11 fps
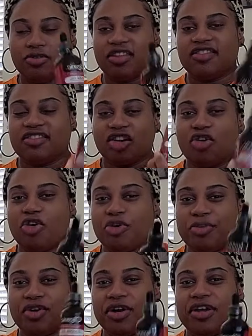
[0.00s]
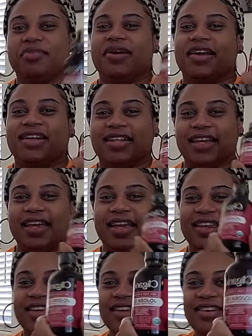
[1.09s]
This is jojoba oil by
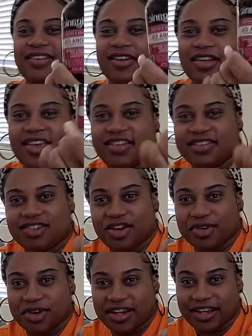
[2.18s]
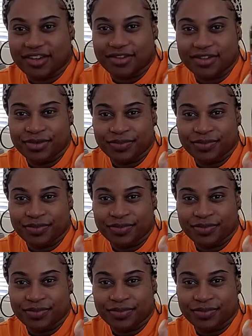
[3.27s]
Cliganic. Yeah, I can't talk right now.